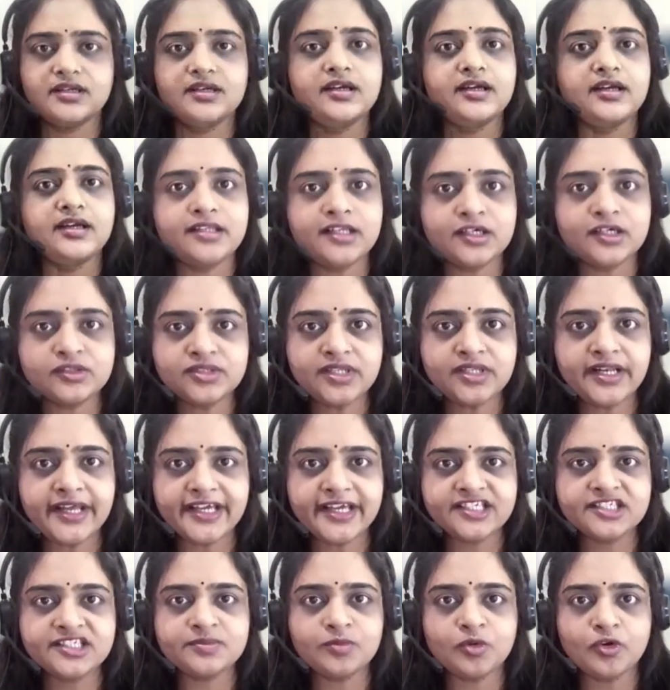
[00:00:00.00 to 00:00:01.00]
Now the
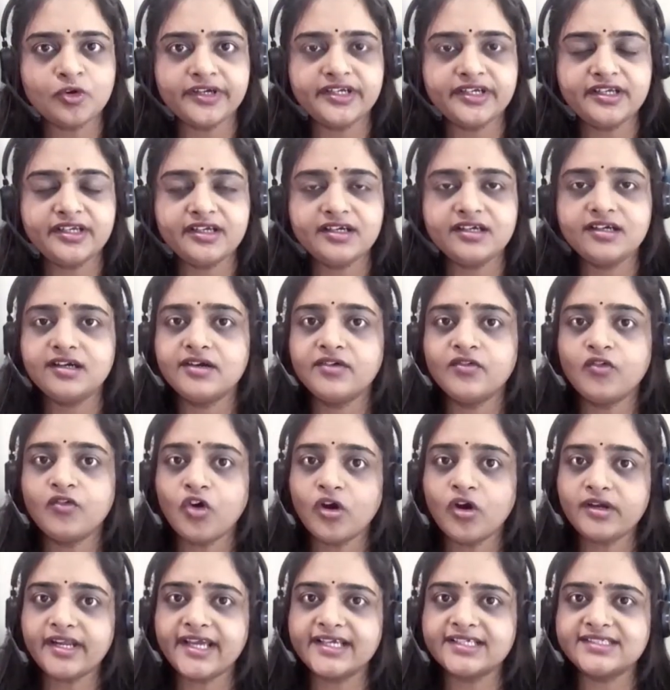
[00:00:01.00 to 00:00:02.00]
next point, what
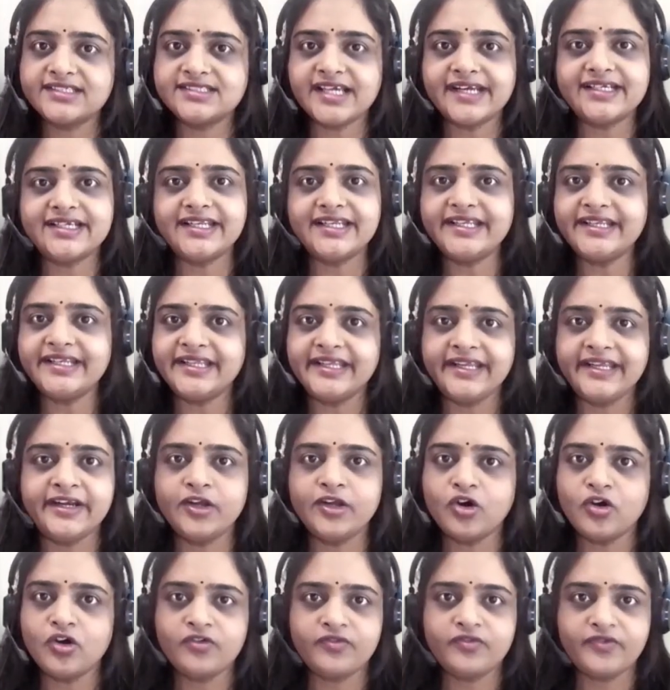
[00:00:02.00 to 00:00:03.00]
exactly need
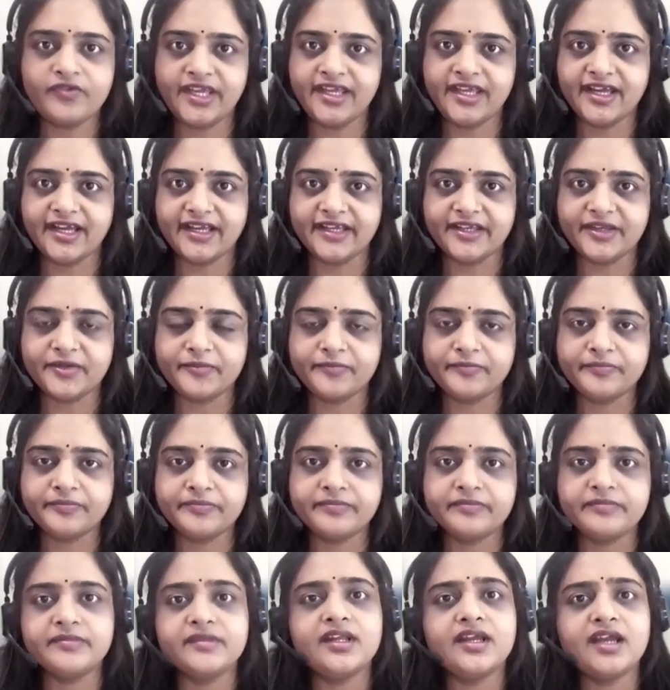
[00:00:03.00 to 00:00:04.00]
of AI?
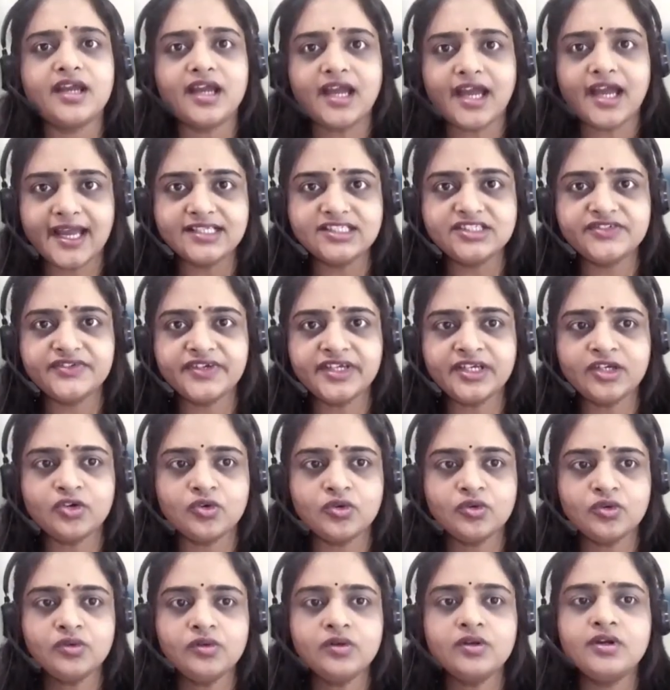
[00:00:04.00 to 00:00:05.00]
As we
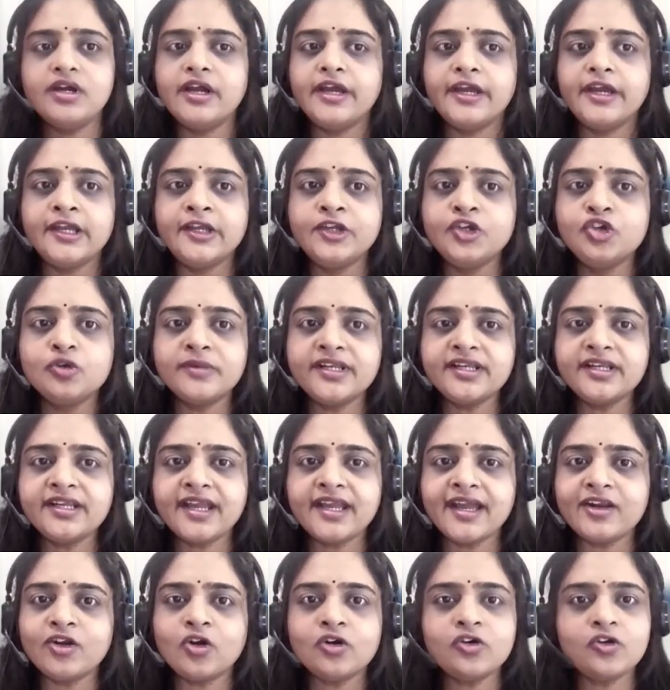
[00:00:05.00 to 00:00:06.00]
know, human
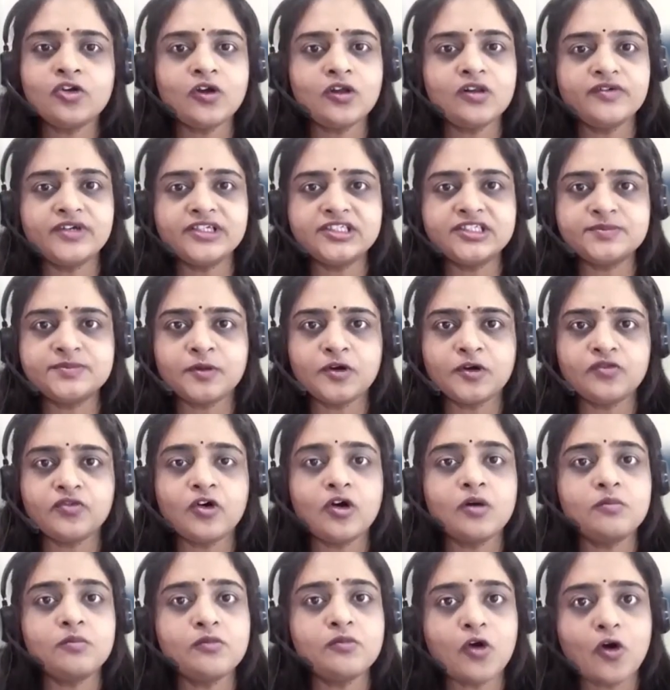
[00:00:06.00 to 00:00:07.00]
cannot always
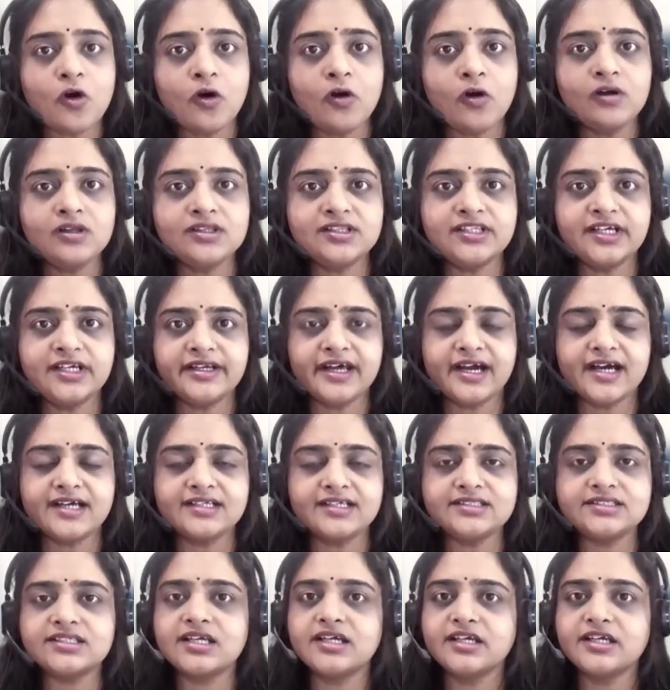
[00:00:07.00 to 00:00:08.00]
perform all the
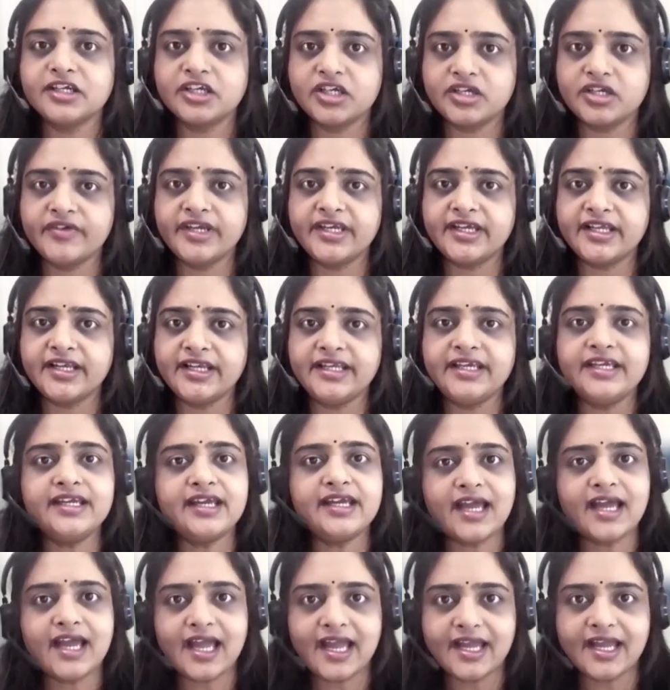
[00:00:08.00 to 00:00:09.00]
tasks quickly
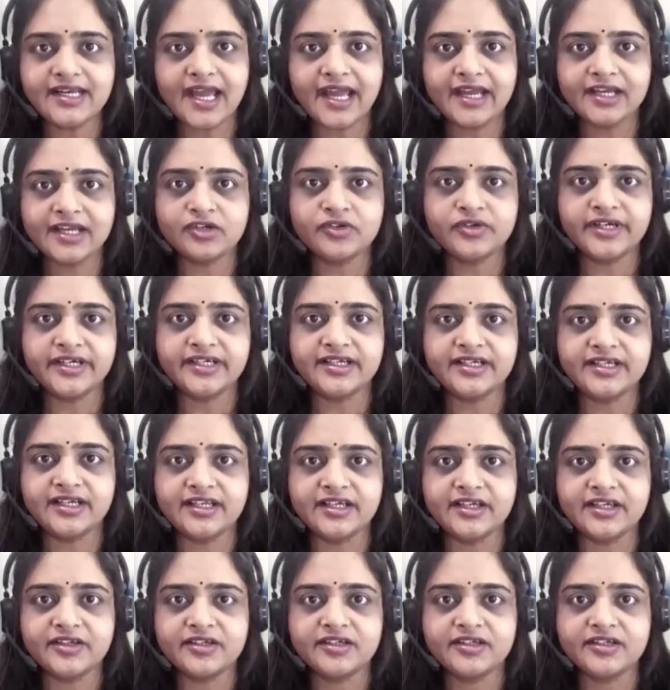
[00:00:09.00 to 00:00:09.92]
and accurately.